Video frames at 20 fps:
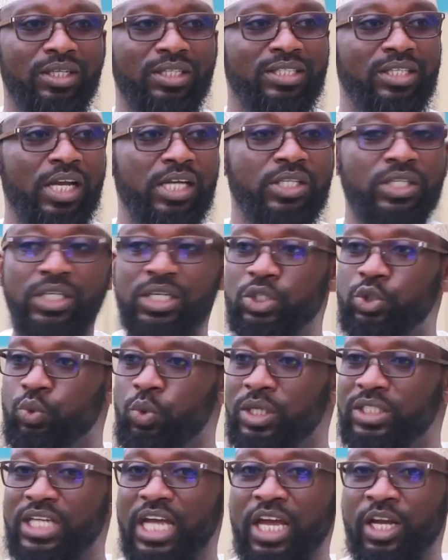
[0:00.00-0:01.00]
This is
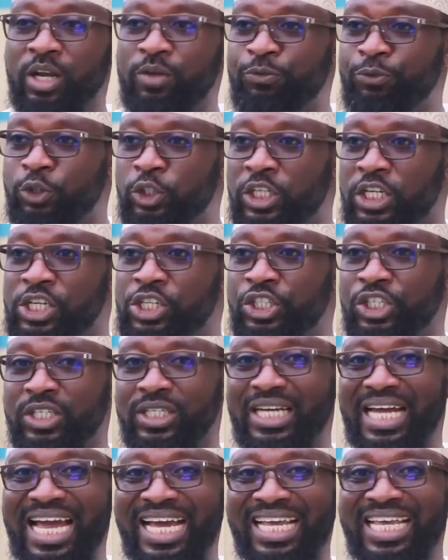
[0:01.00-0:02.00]
what a
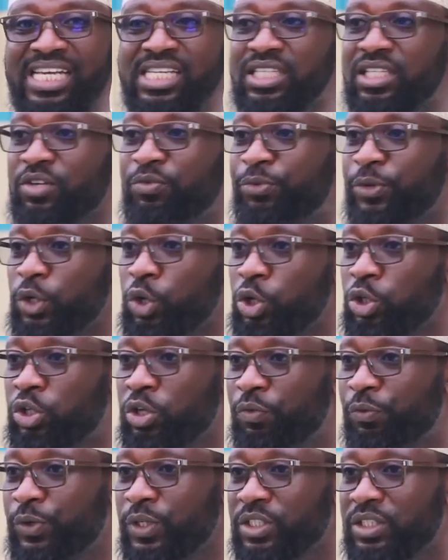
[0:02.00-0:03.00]
refutation against the
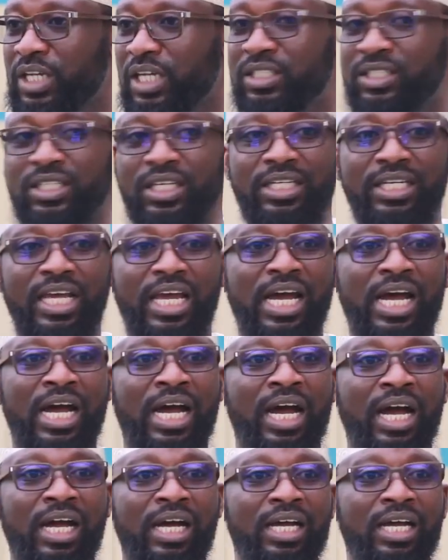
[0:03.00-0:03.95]
philosophers that say they are